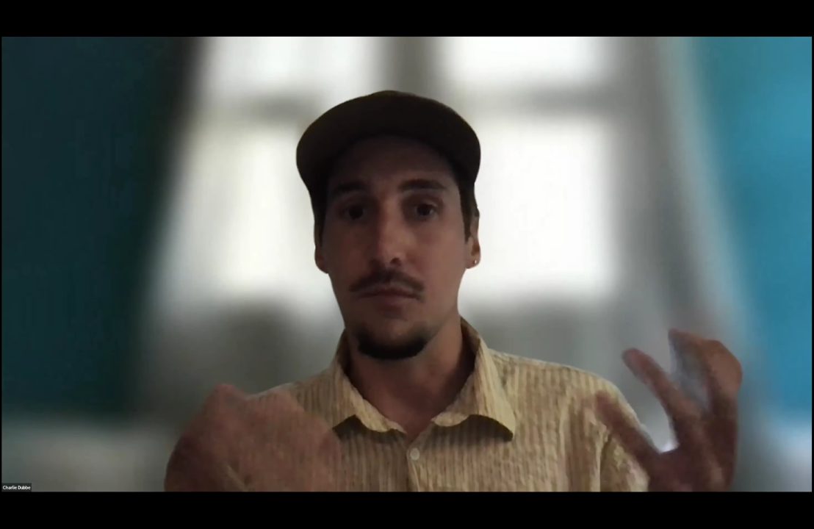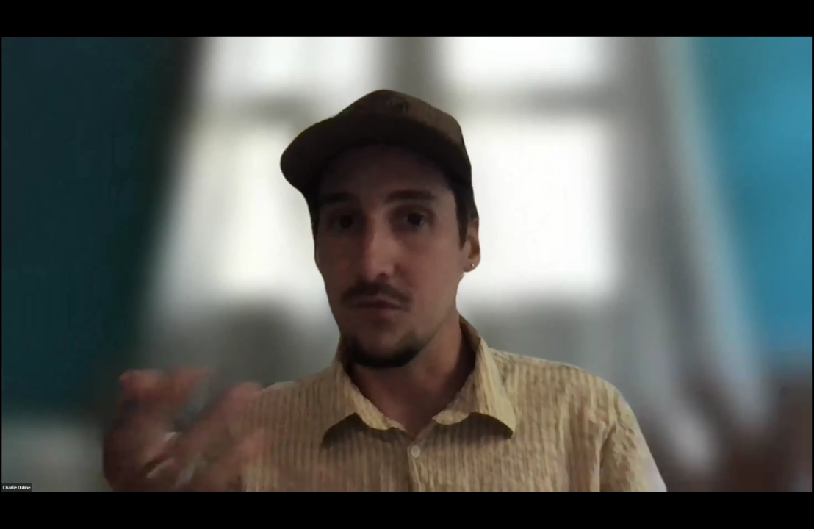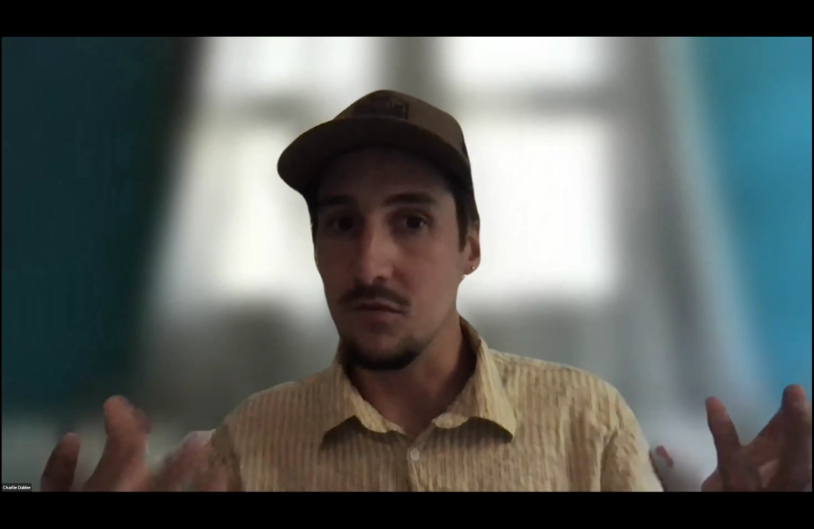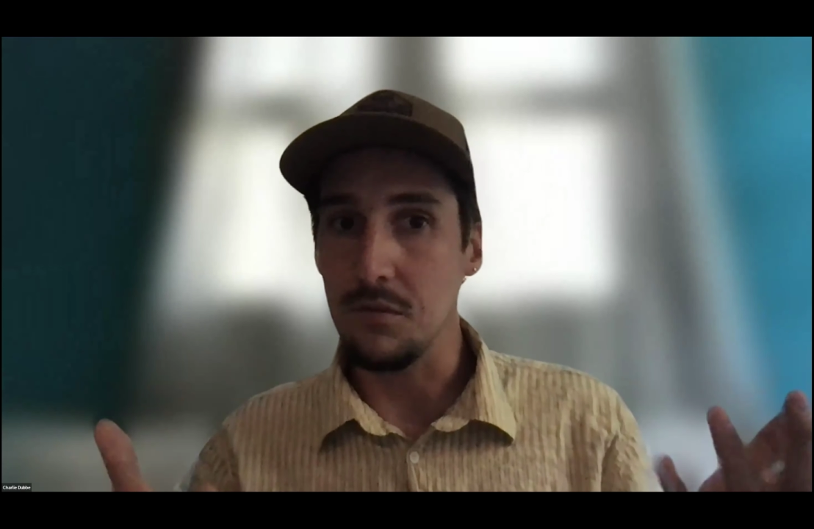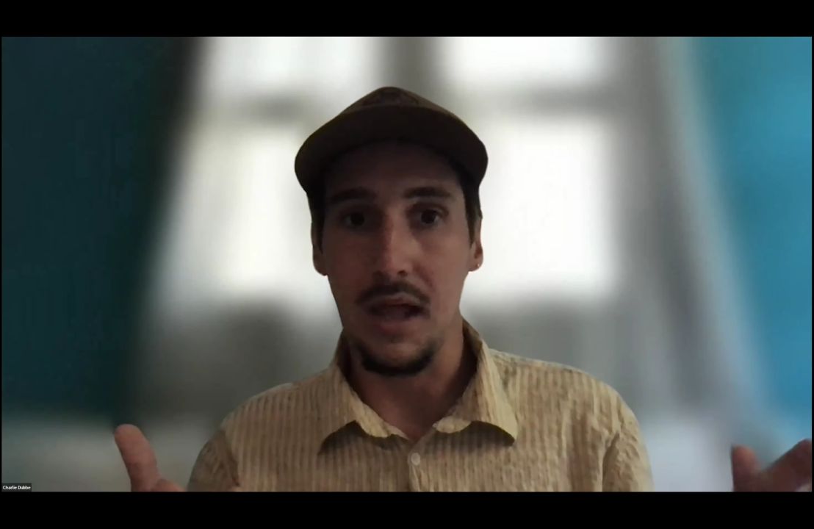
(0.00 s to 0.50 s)

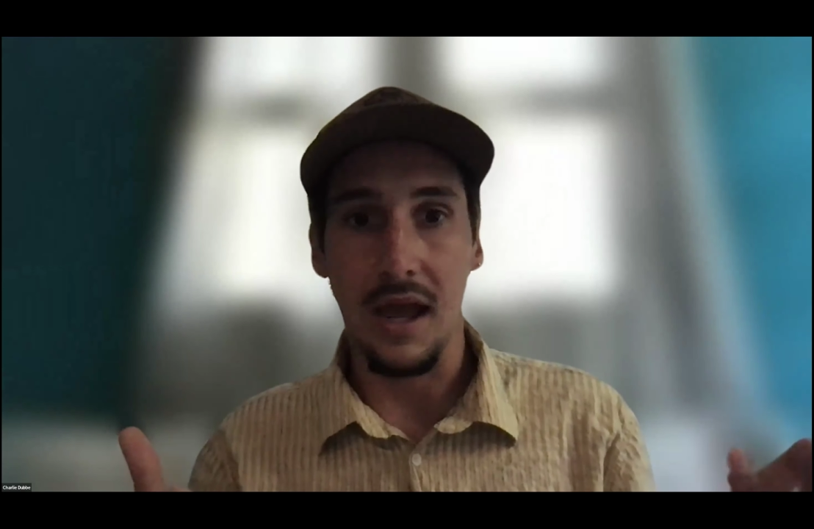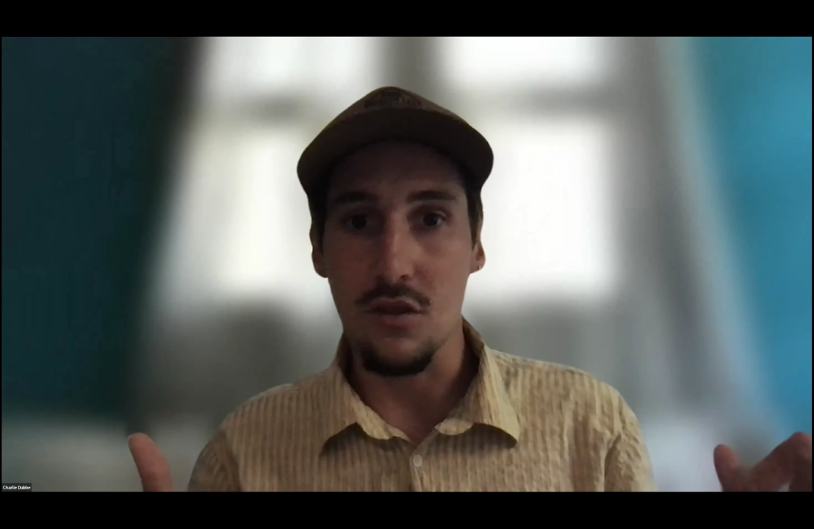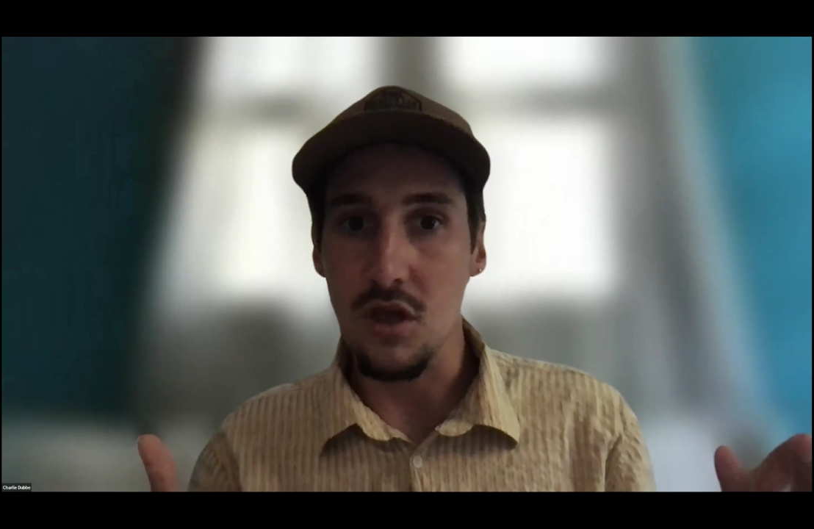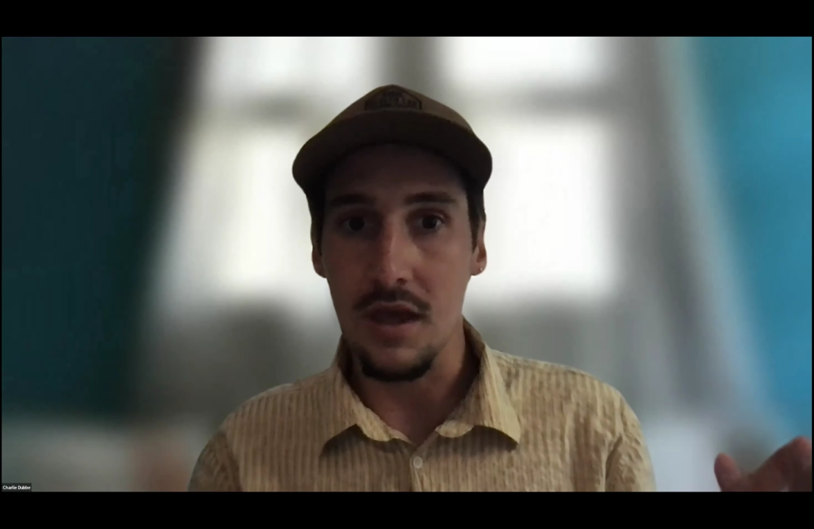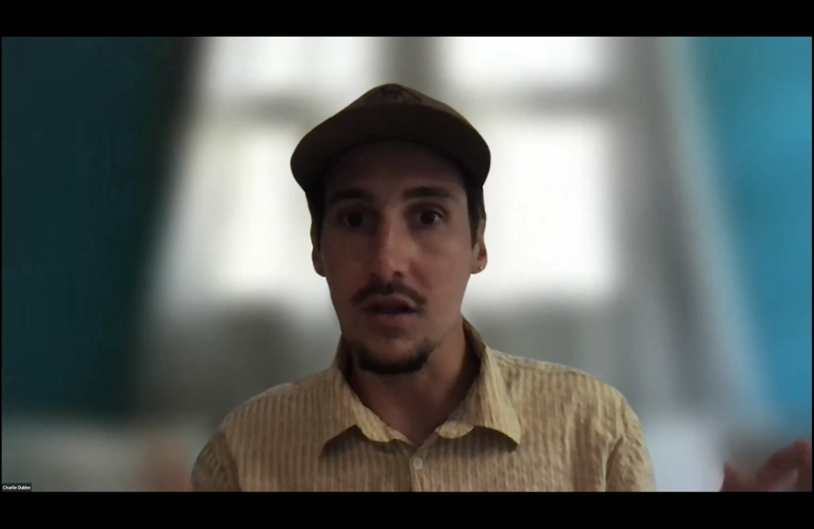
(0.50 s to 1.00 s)
supply
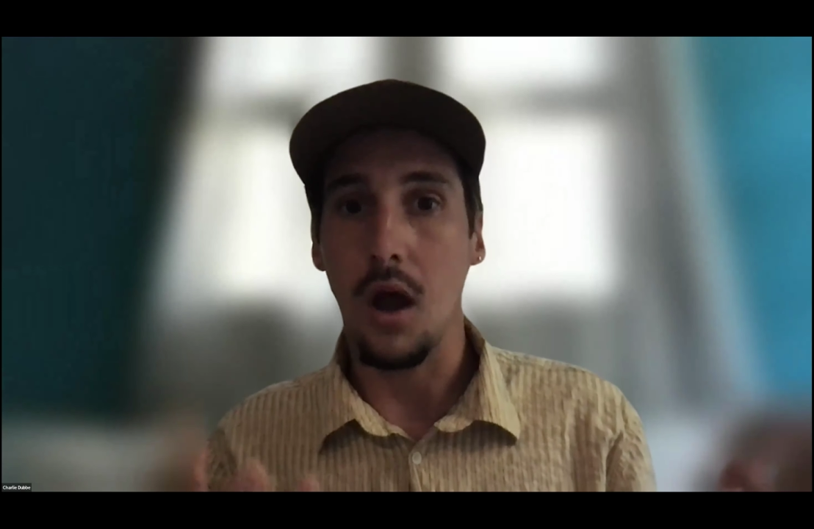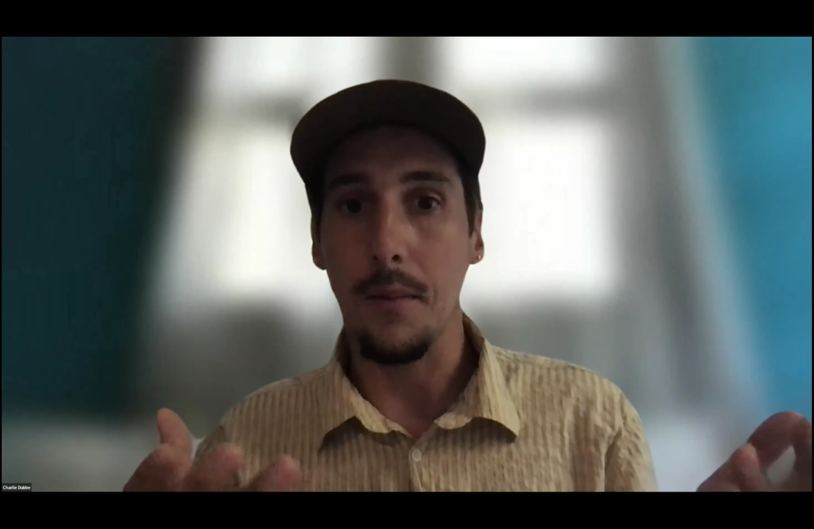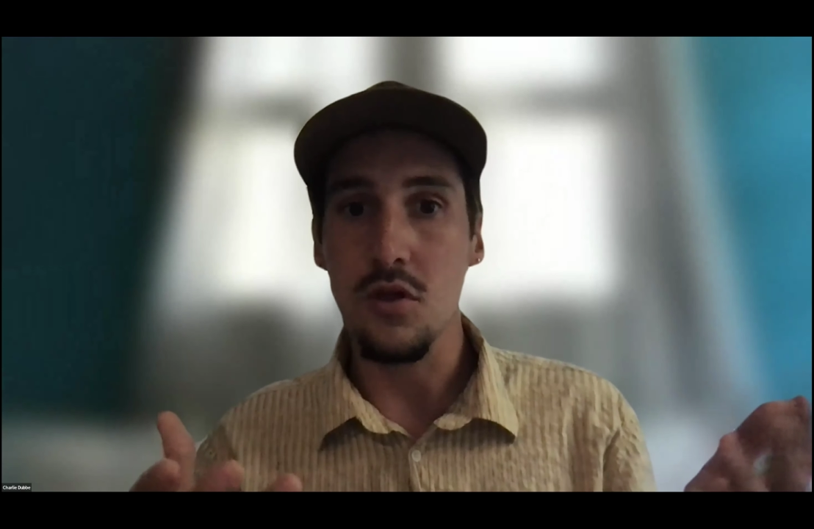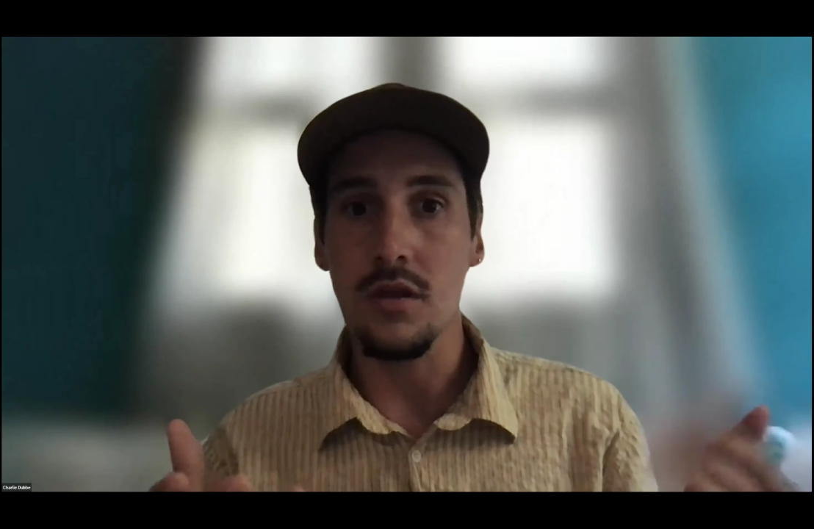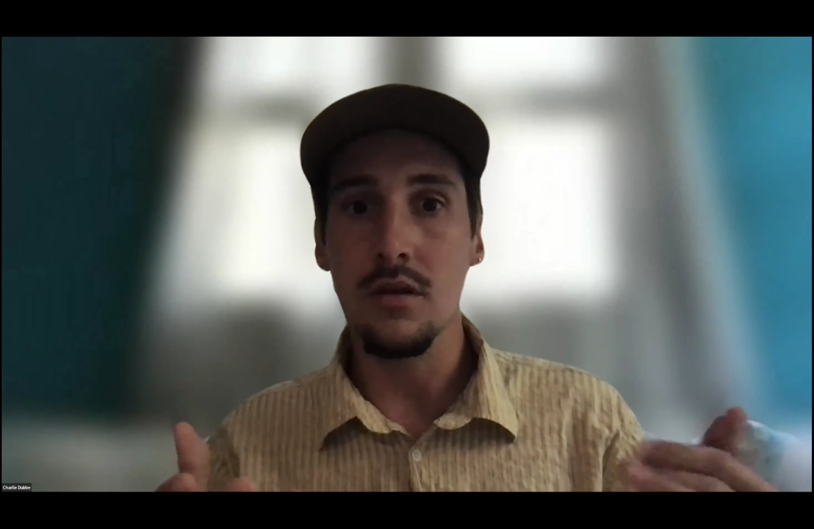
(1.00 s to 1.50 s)
chain
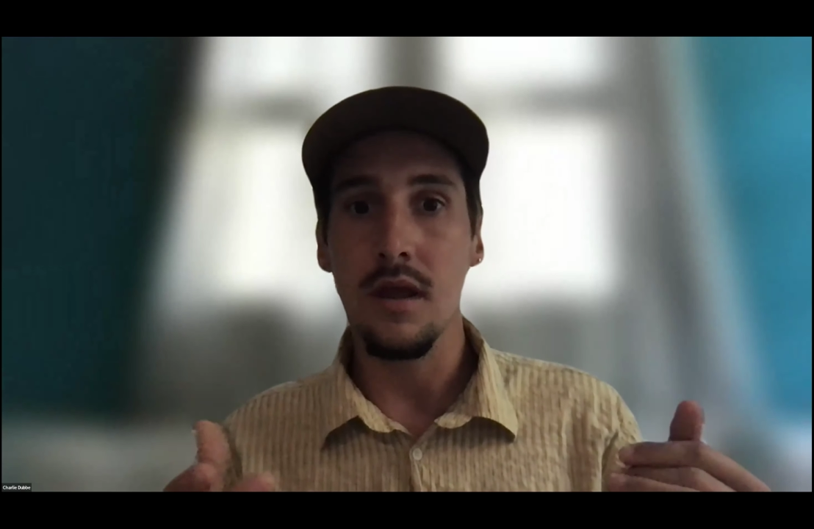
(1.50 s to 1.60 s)
adoption